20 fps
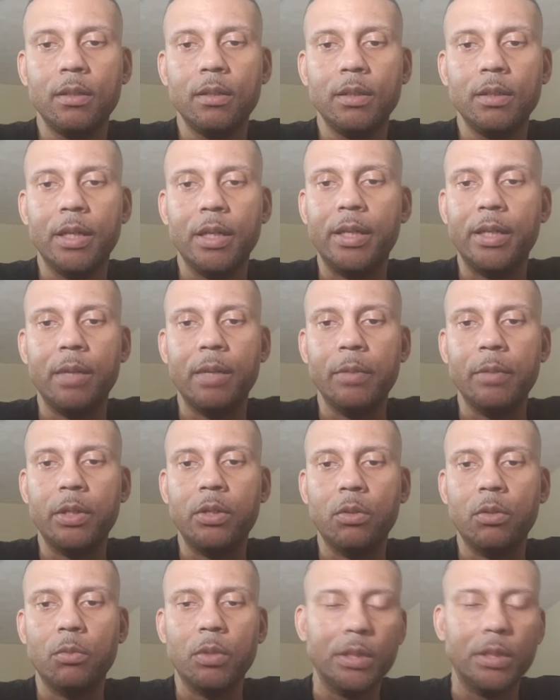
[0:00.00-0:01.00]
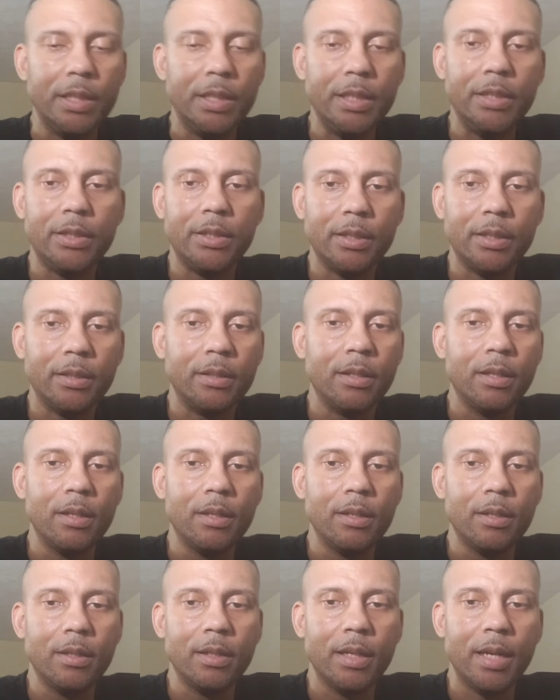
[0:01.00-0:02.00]
Their chemical releasing,
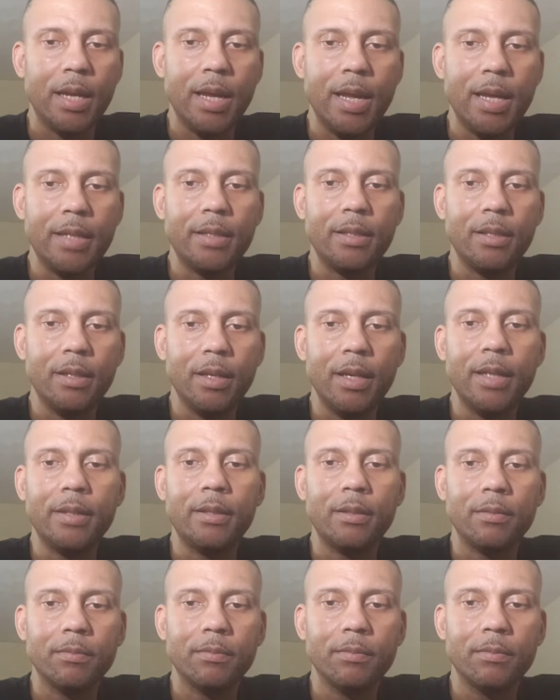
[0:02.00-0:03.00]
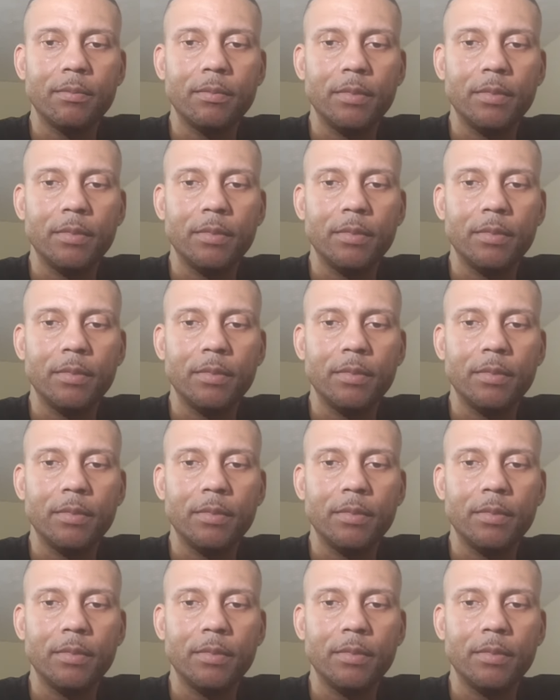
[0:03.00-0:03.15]
it hit them.